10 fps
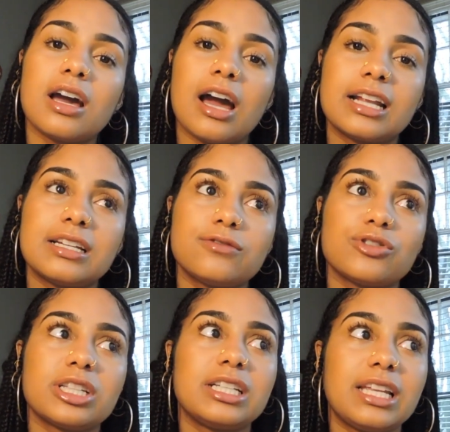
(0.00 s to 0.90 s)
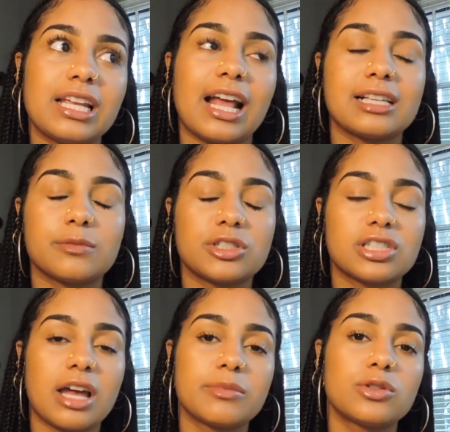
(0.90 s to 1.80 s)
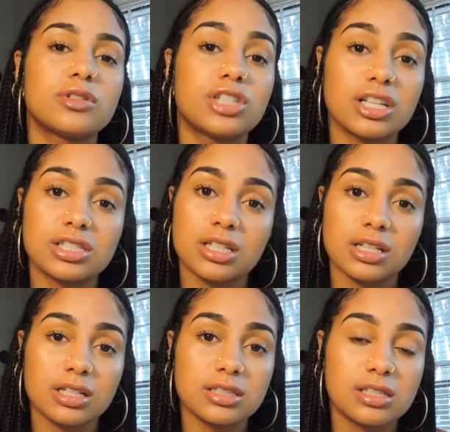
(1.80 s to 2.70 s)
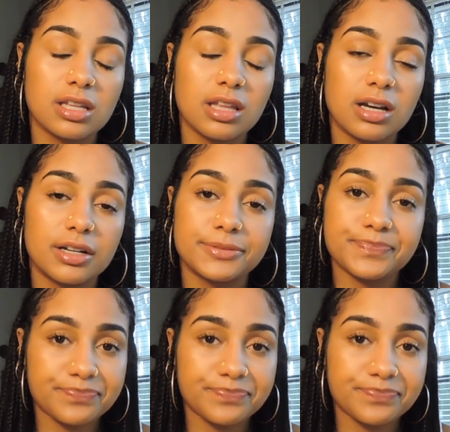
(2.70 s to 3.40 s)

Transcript: I didn't really need as much time to adjust to the